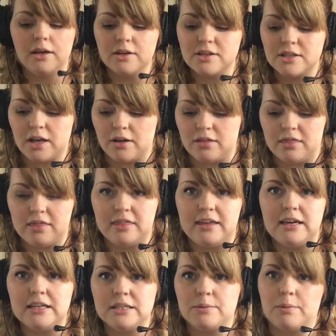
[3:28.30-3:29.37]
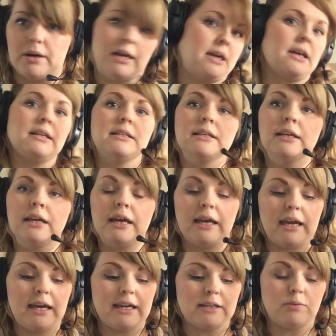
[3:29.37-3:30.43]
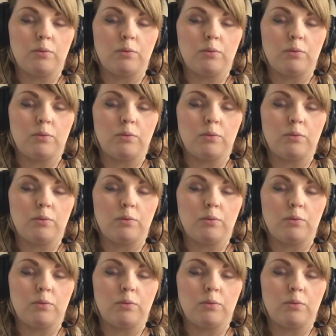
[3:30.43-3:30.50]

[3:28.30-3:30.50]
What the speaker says: So this word is